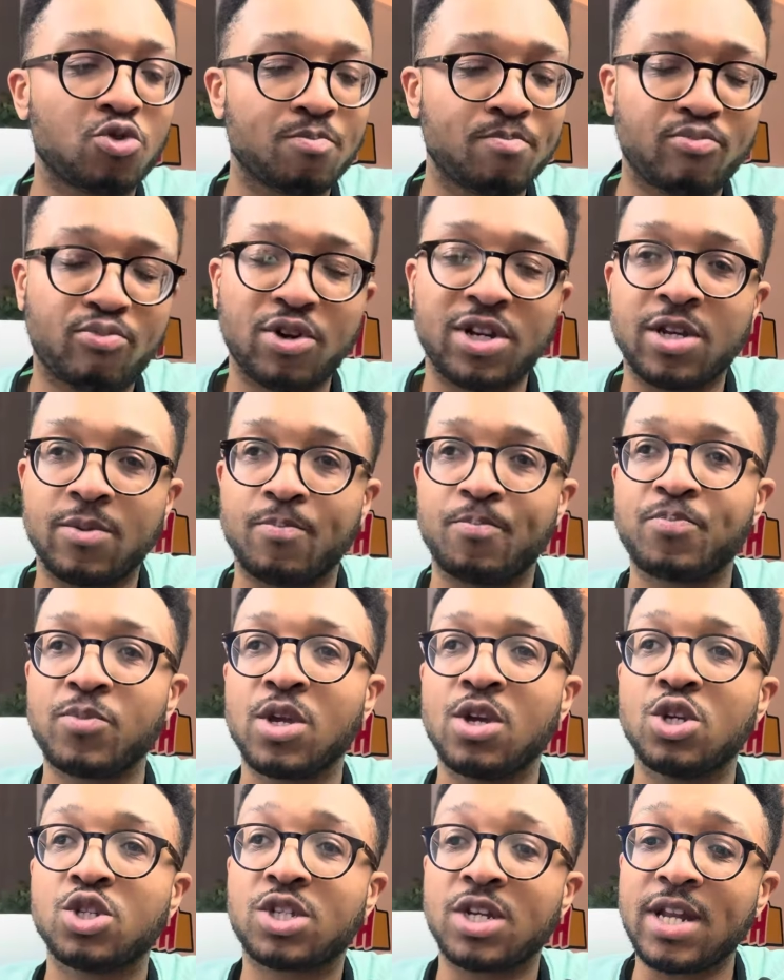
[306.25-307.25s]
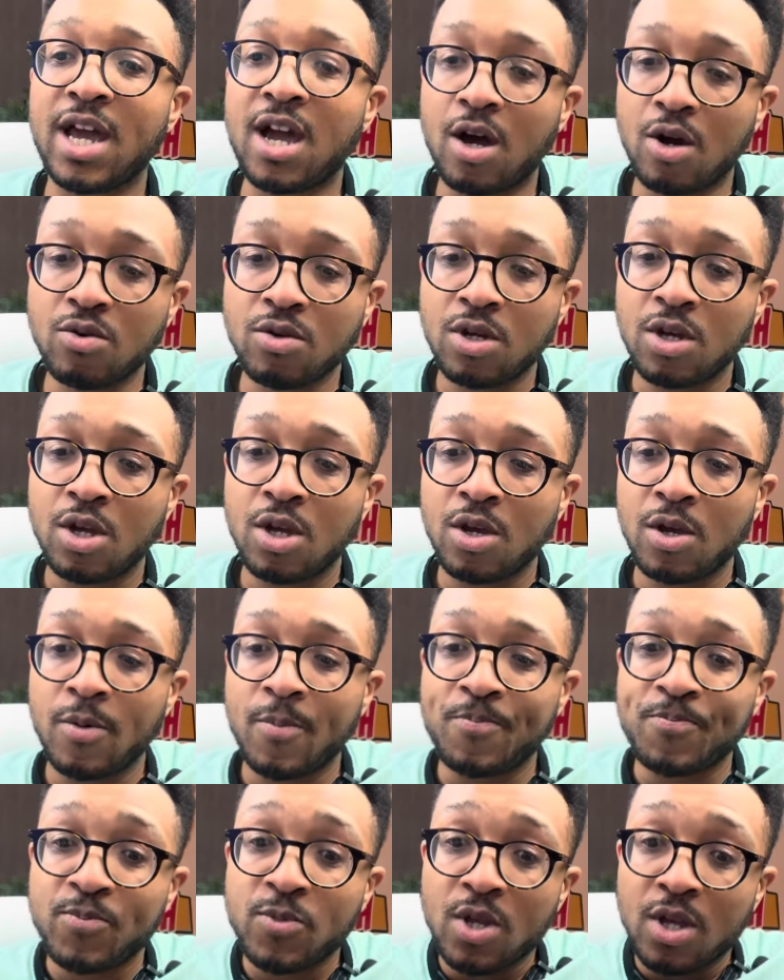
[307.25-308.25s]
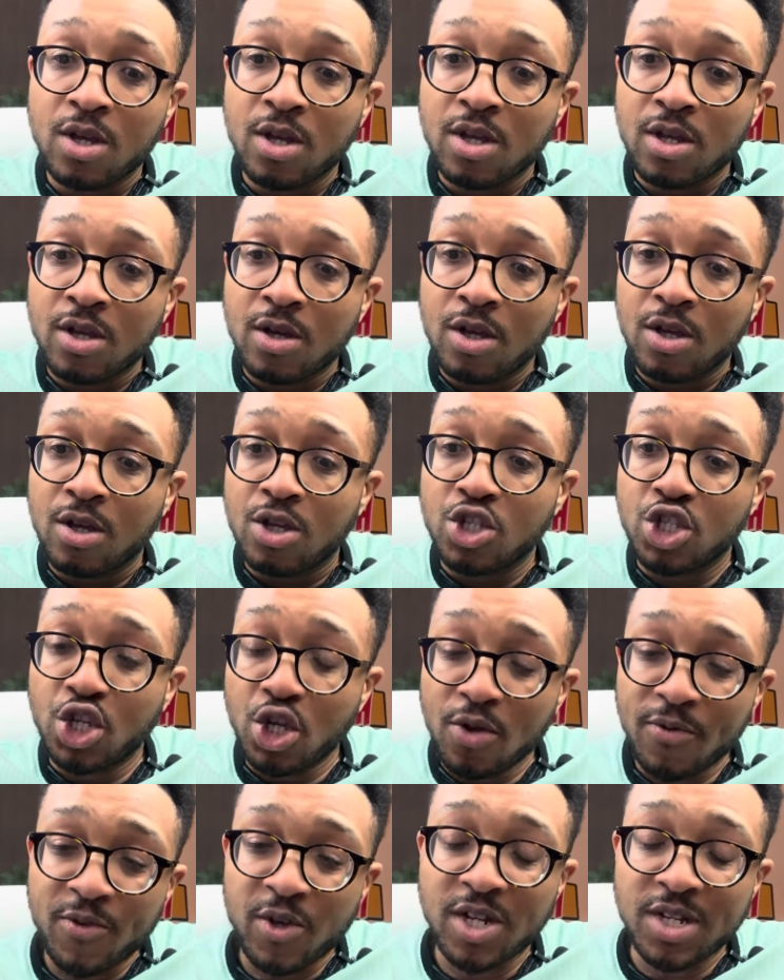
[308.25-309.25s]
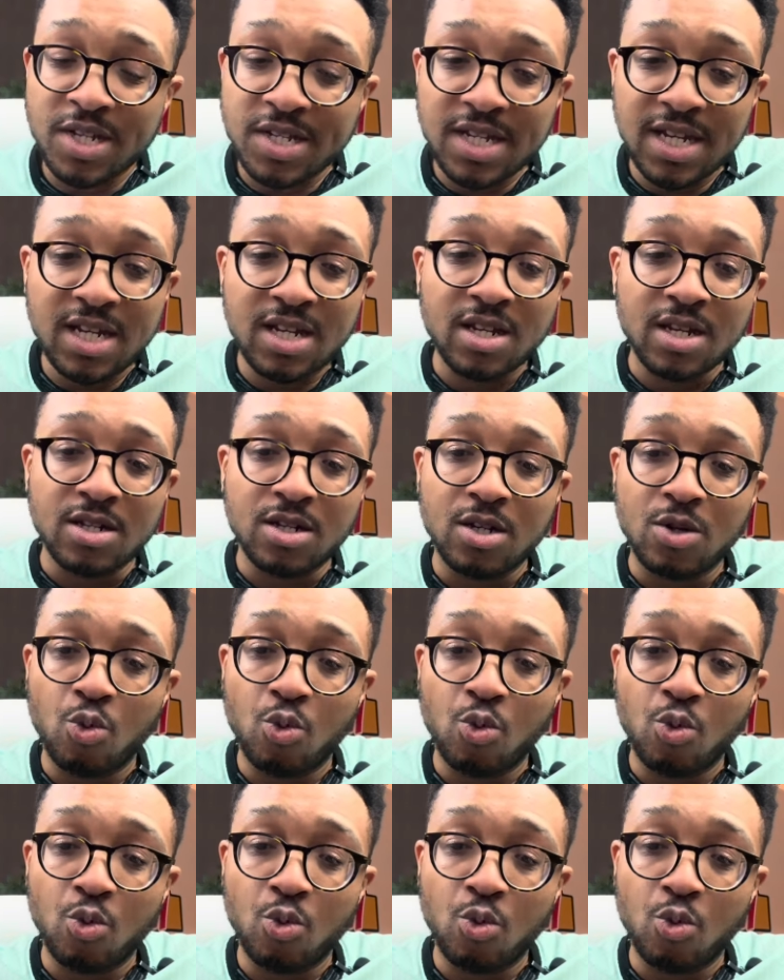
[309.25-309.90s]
Brilliant. So now, you've conceded